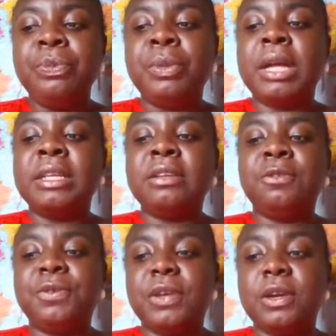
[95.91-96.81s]
and
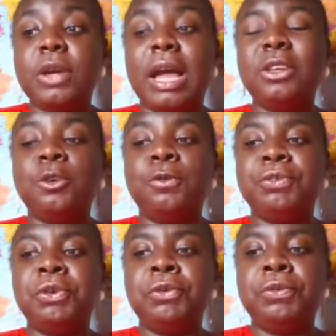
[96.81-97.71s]
you
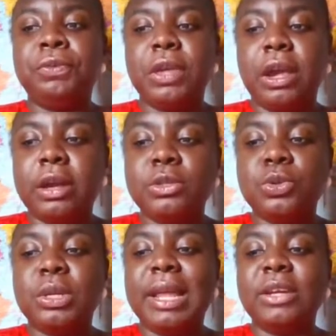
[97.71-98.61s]
feel fear to
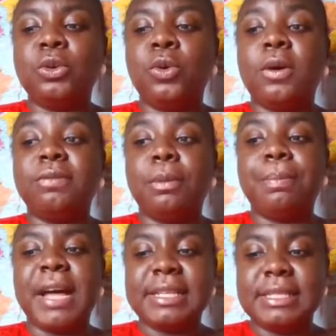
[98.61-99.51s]
let go of the
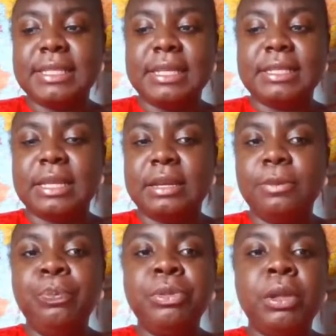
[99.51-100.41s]
past season
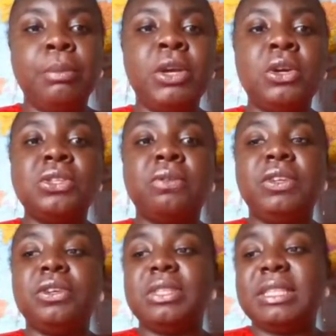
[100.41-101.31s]
because of the
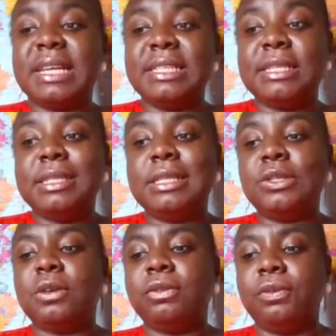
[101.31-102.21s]
uncertainties
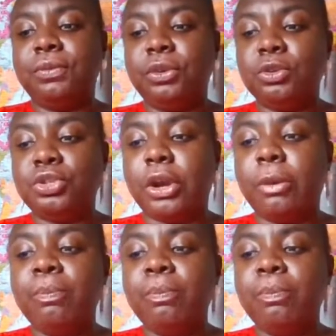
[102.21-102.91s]
of the future.